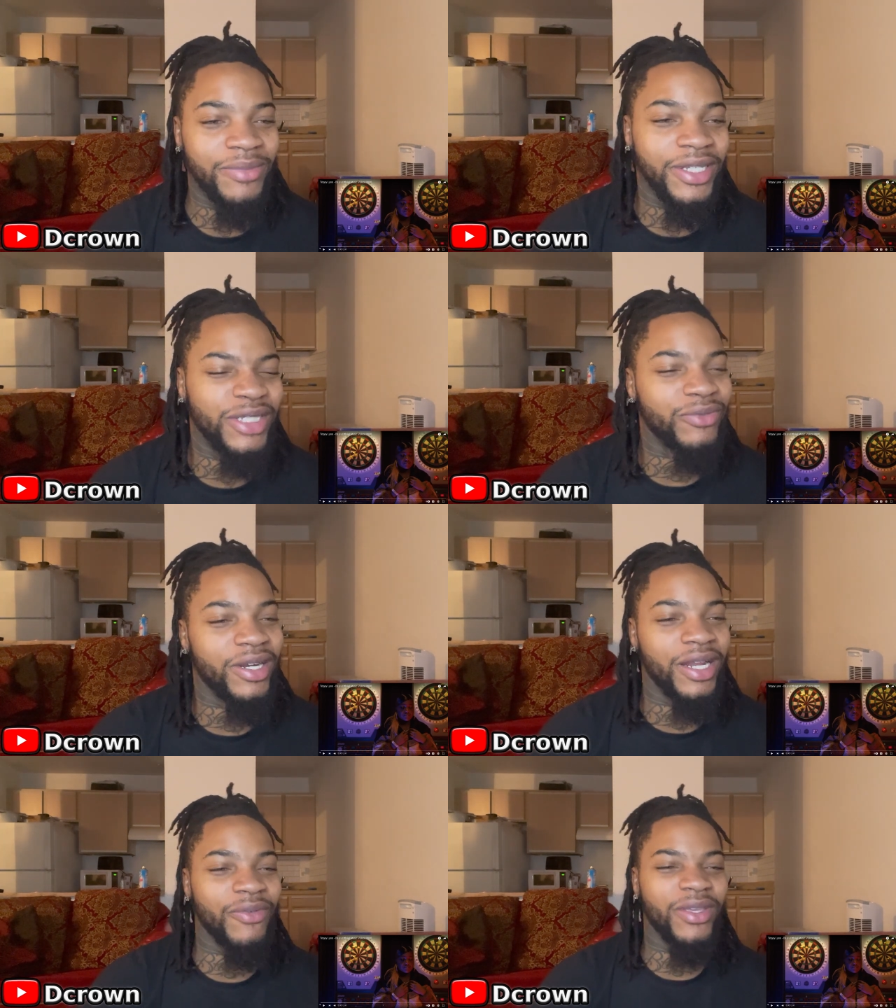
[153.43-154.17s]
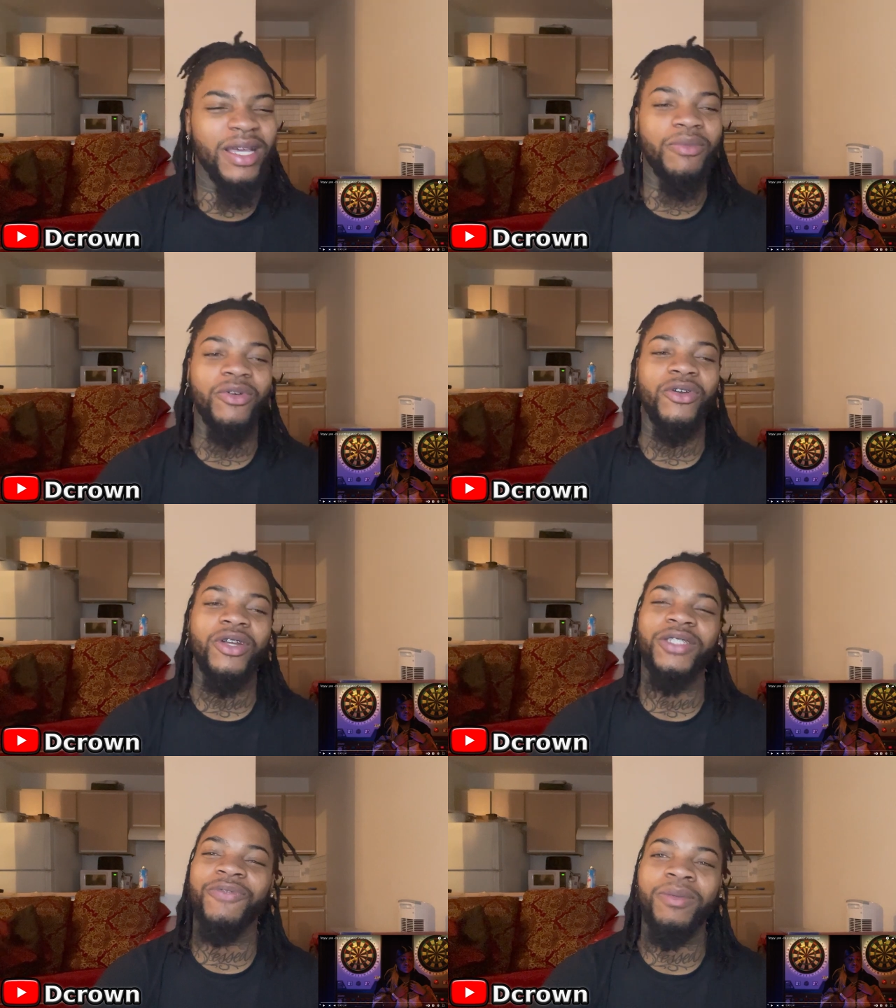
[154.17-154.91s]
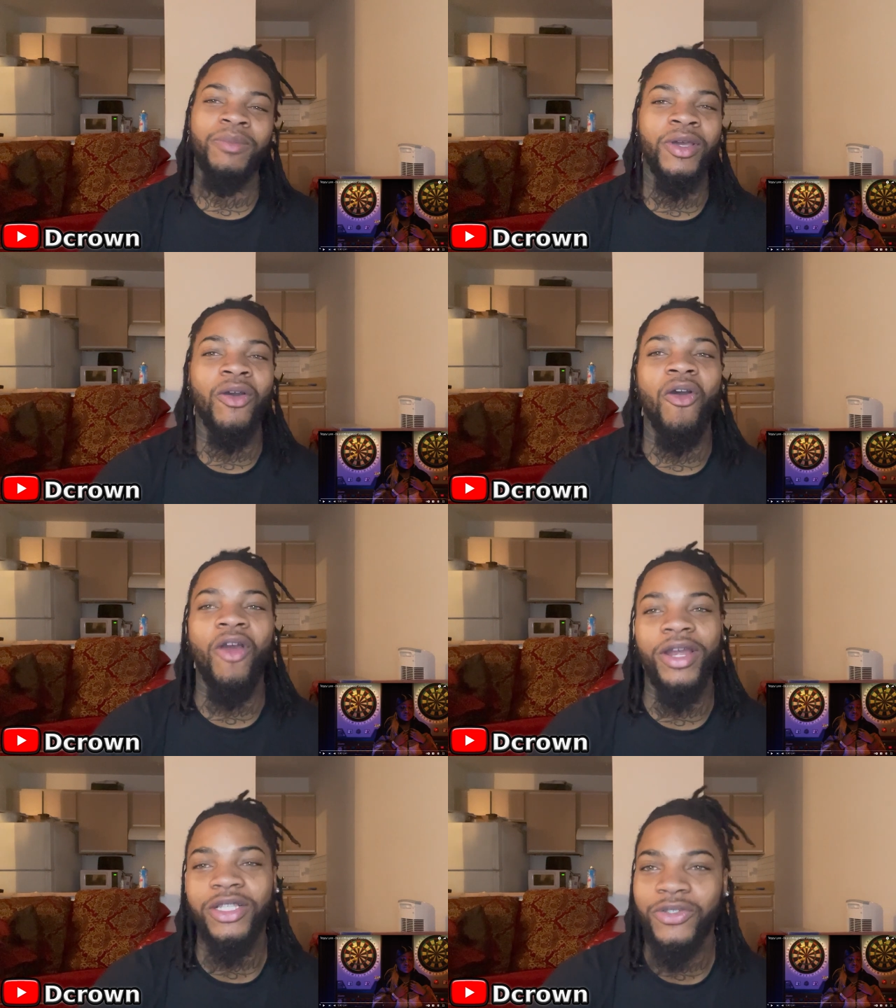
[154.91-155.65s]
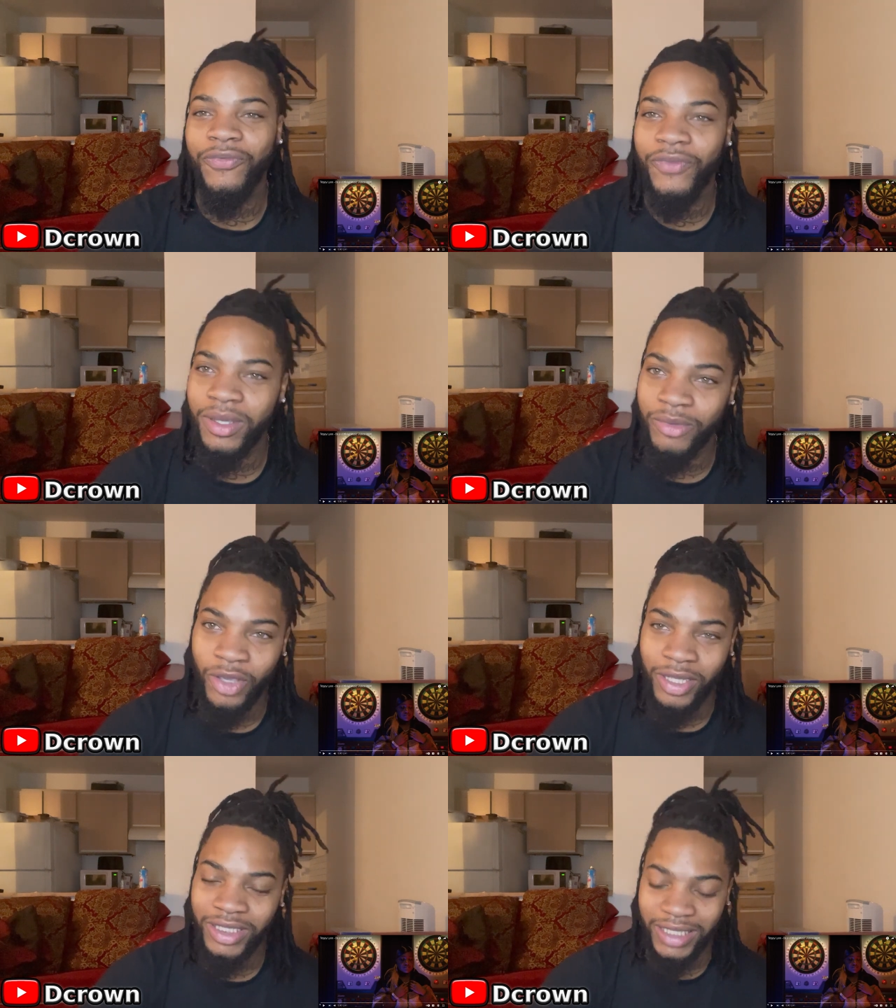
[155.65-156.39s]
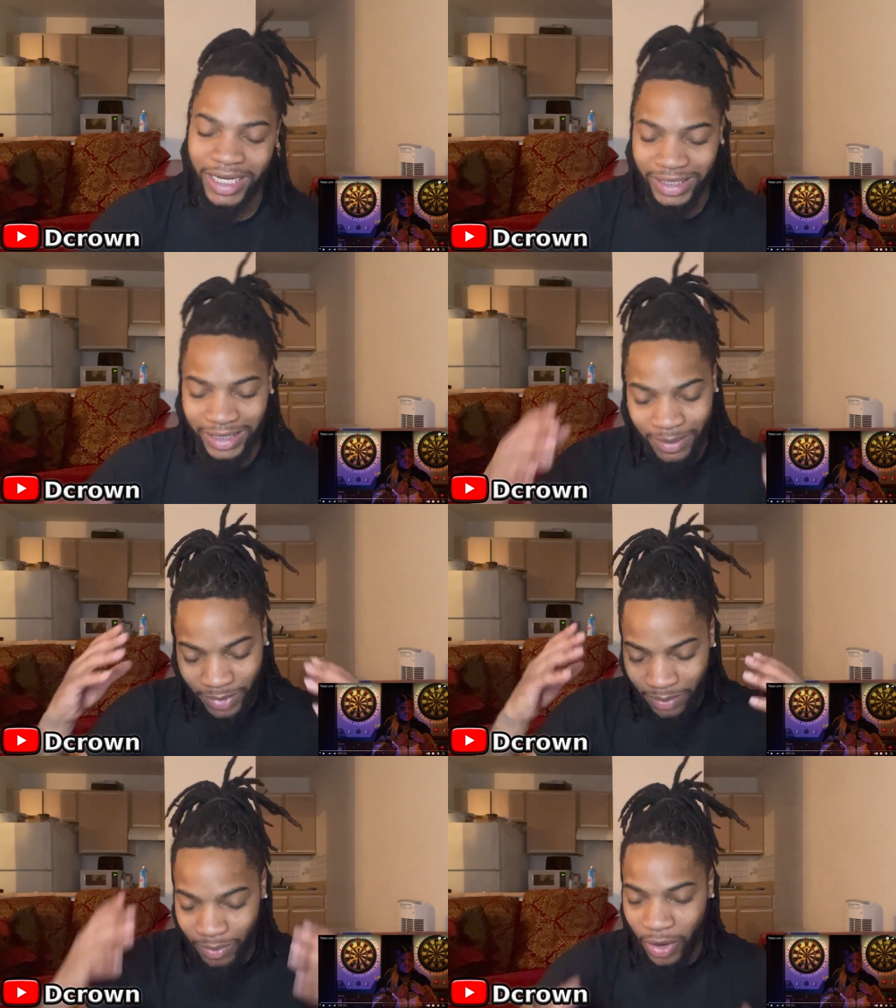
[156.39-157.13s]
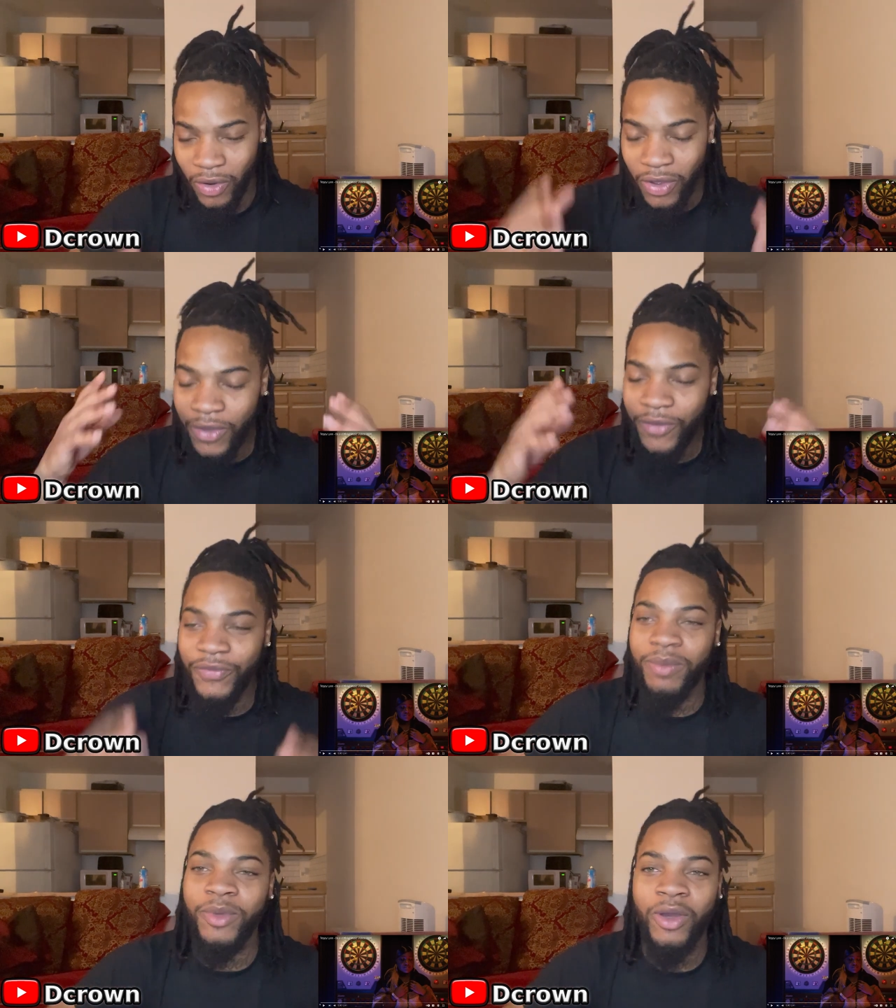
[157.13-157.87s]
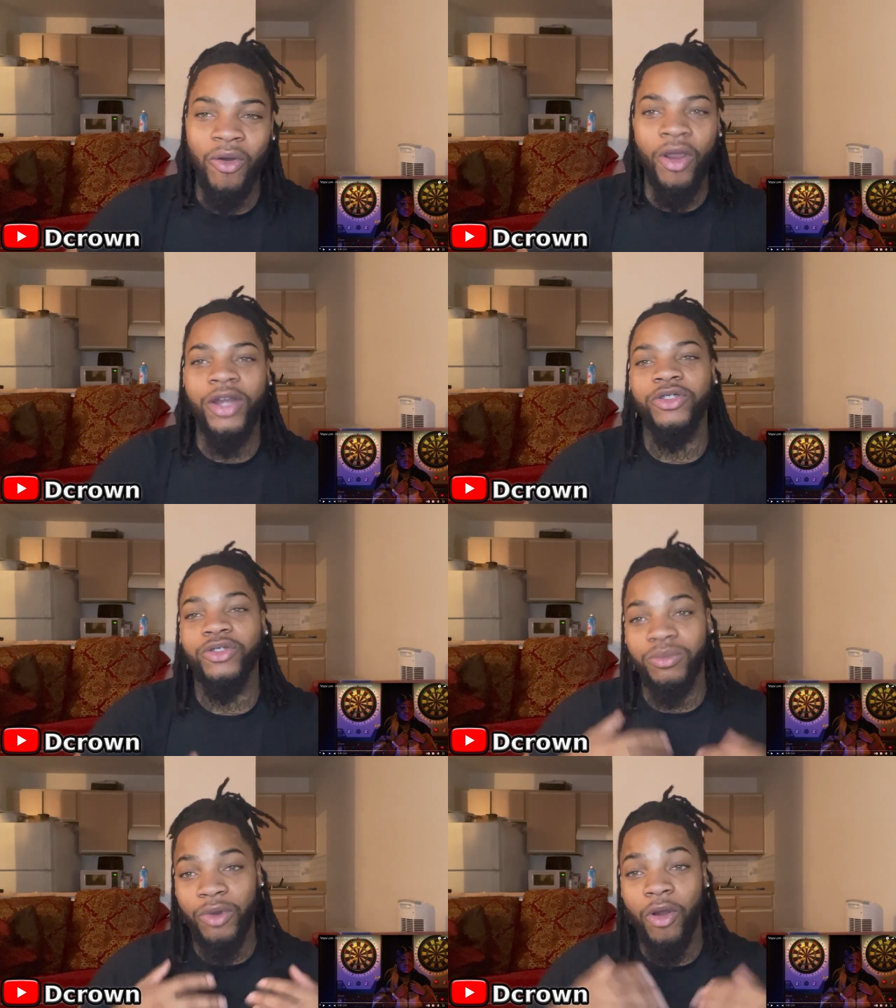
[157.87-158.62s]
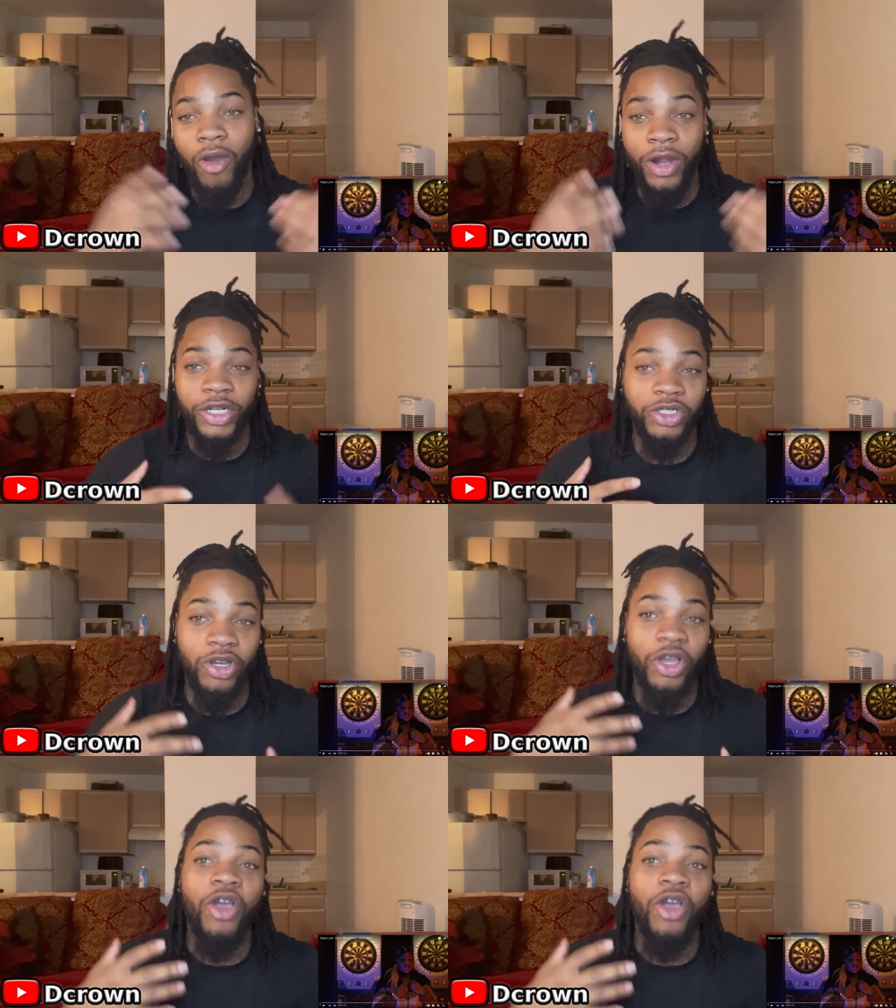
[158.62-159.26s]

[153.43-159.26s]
It's rare that we come across female artists. You feel me? Y'all just gotta send me more female artists or more artists, y'all,